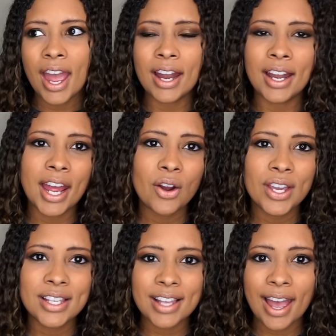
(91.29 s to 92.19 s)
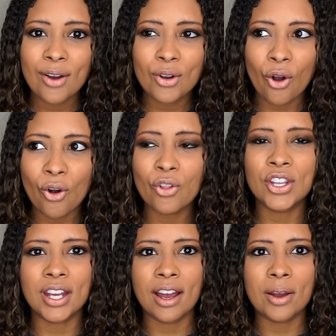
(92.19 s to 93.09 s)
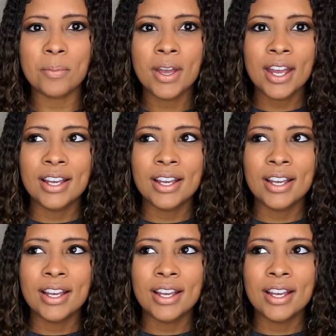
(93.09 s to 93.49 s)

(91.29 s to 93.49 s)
and now he's out all the time.